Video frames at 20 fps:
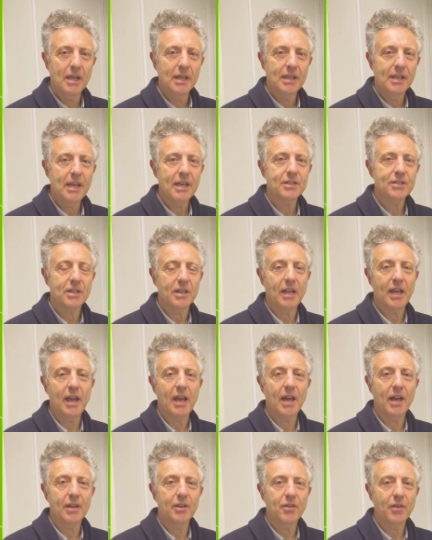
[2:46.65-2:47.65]
Yesterday
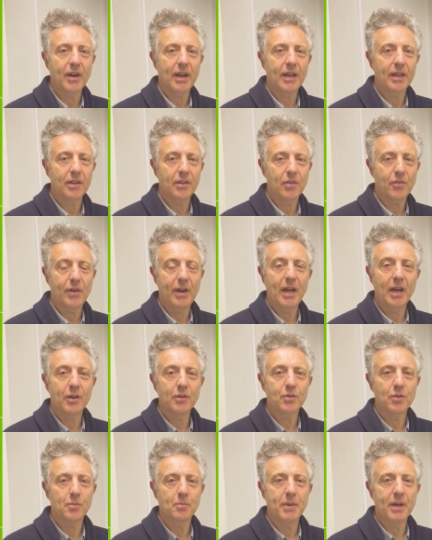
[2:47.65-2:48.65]
I drank
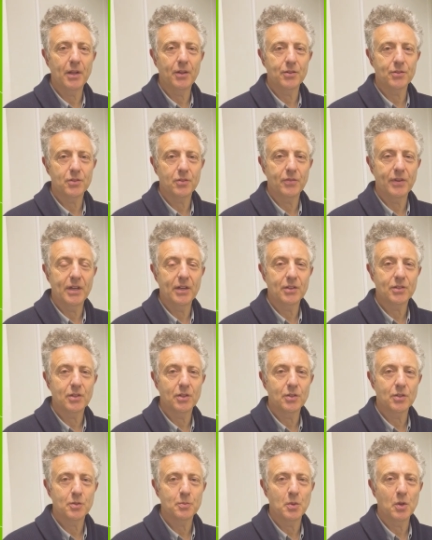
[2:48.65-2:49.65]
300 mils of
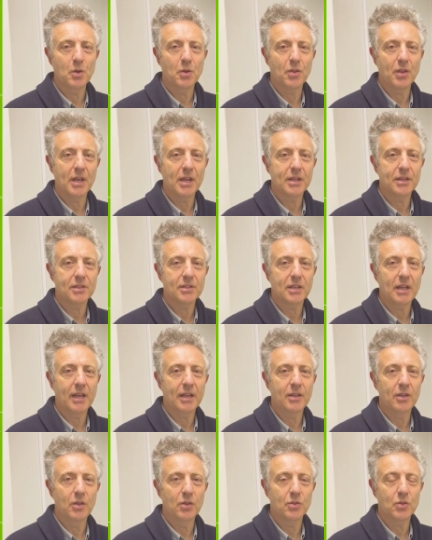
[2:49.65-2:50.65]
Innocent Smoothies,
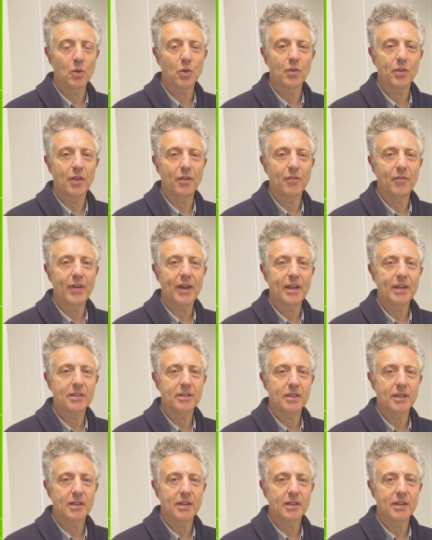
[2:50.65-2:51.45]
and you saw the effect.